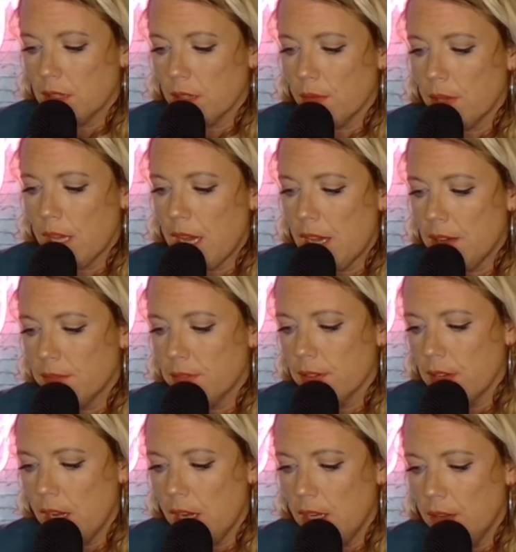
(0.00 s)
that we have
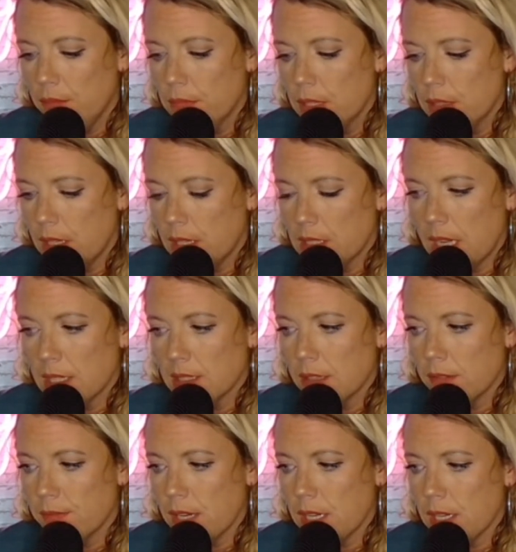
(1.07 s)
that
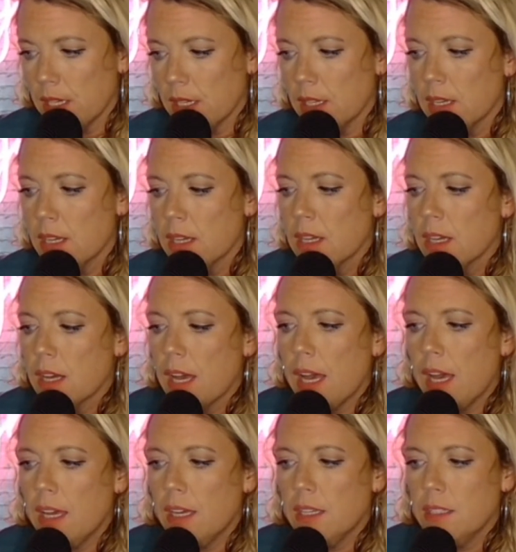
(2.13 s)
testified.
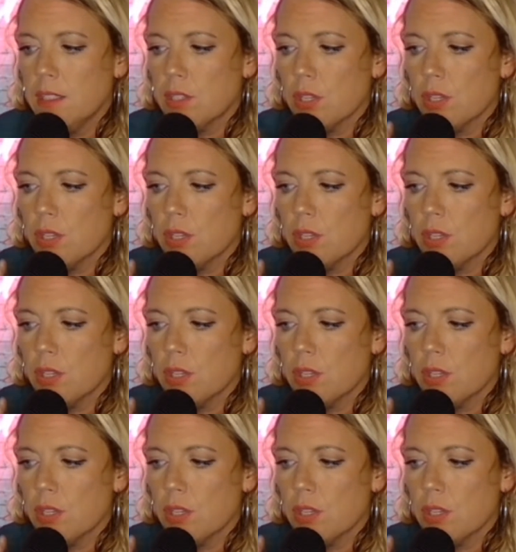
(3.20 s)
And